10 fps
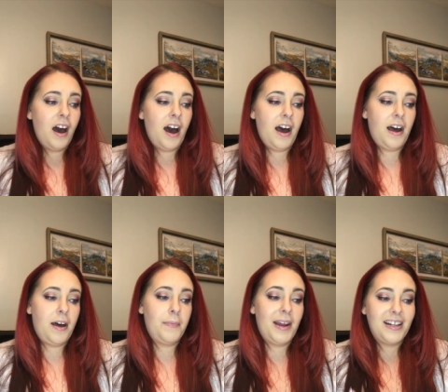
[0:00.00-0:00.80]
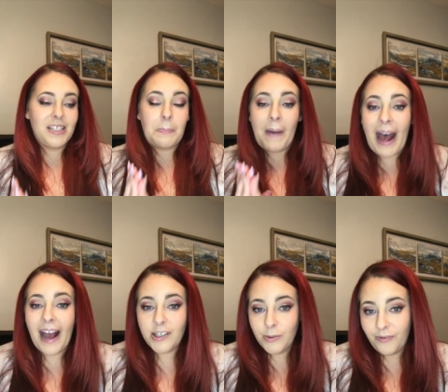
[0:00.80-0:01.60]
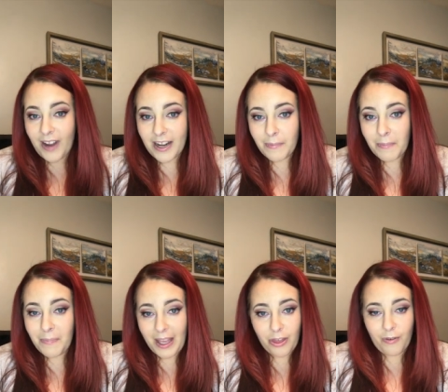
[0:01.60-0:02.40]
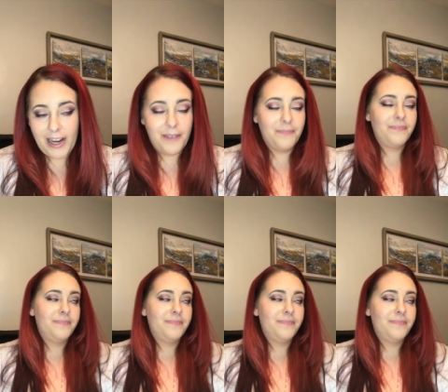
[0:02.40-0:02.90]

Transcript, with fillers: Um, and it's packed with vitamin B3.